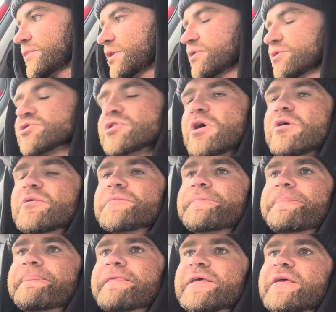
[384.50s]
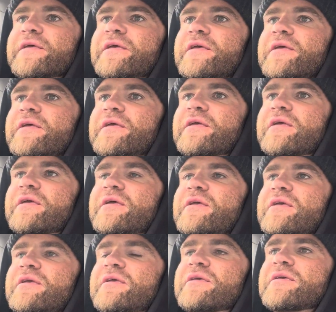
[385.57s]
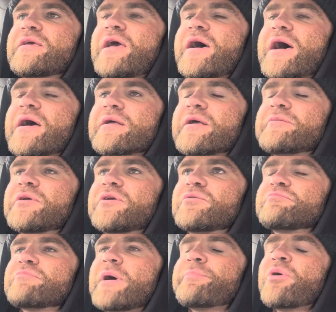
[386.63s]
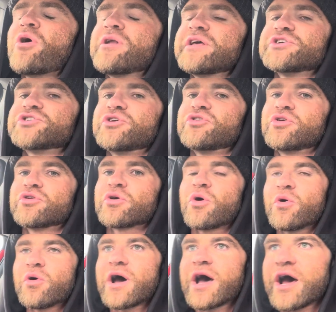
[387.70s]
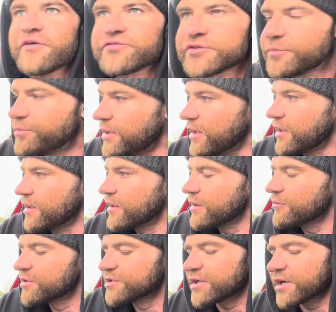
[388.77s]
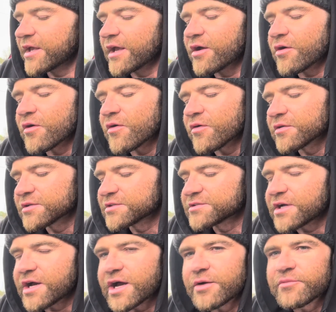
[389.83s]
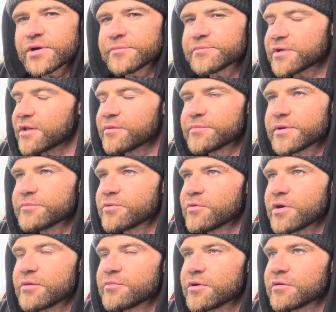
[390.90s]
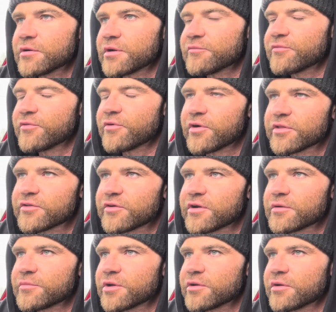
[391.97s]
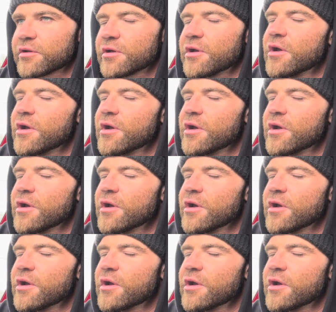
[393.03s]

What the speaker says: So yeah, my point is, you don't have to be, which I get all the time when I'm telling people what I'm doing. I'm 43 and I'm at uni.